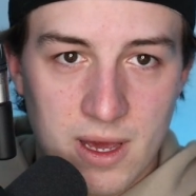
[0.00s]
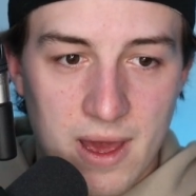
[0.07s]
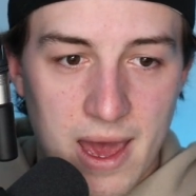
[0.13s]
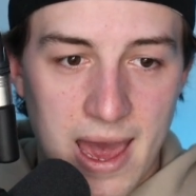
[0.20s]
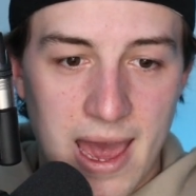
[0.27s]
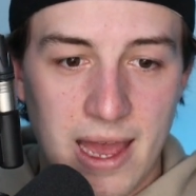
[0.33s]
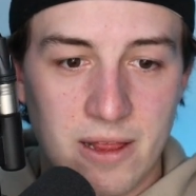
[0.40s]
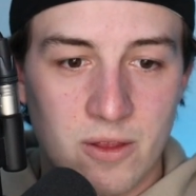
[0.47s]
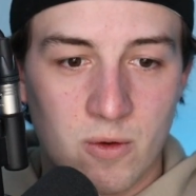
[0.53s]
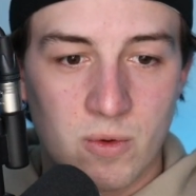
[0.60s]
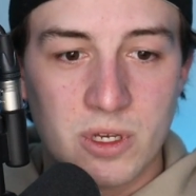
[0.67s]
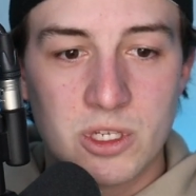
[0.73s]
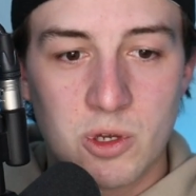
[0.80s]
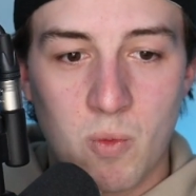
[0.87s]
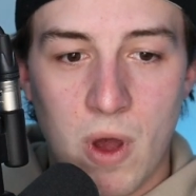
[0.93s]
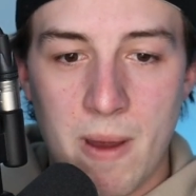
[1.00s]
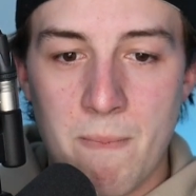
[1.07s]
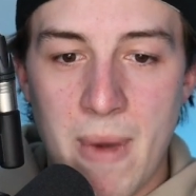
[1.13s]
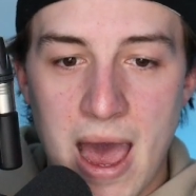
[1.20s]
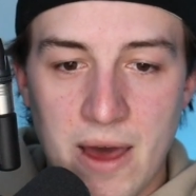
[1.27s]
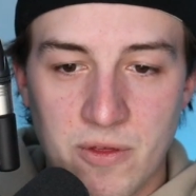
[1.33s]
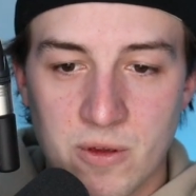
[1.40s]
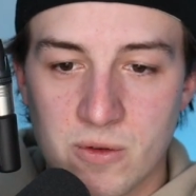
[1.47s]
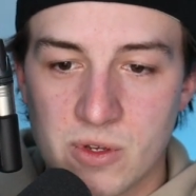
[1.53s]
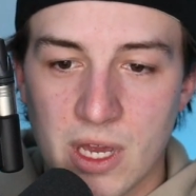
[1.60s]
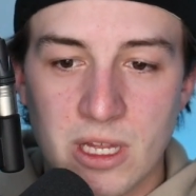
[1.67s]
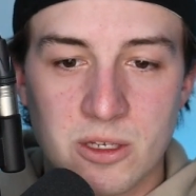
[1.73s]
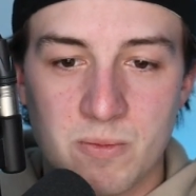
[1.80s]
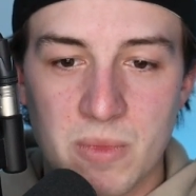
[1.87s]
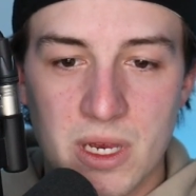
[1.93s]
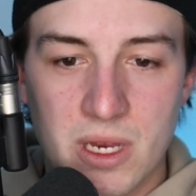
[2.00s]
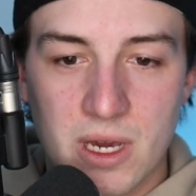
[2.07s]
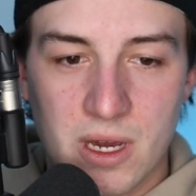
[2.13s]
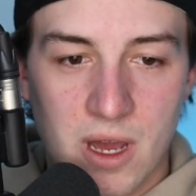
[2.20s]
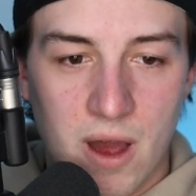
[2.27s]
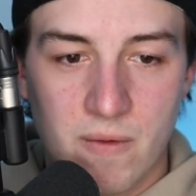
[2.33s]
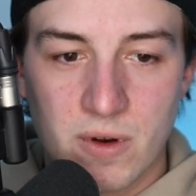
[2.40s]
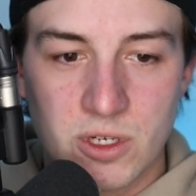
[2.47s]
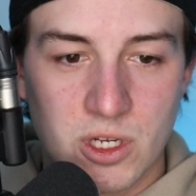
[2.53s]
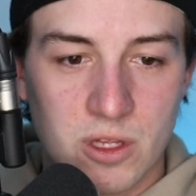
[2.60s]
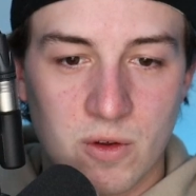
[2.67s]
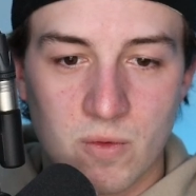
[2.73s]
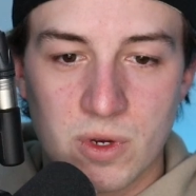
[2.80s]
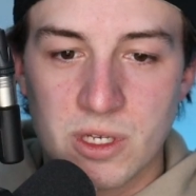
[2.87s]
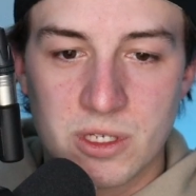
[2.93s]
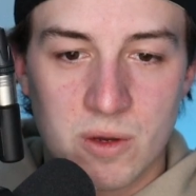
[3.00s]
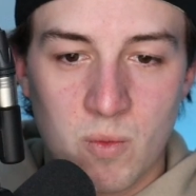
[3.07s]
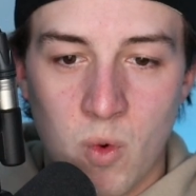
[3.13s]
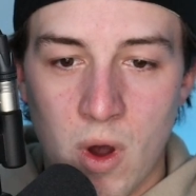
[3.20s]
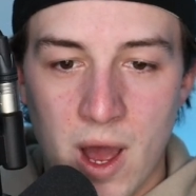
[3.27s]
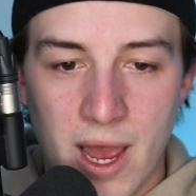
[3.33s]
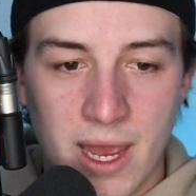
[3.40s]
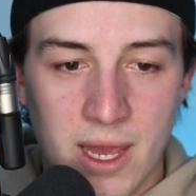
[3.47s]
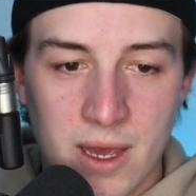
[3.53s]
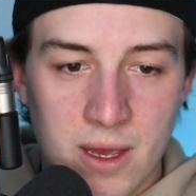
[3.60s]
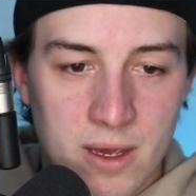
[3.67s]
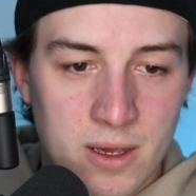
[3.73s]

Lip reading: And the reason why Matthews gets media coverage and the reason why,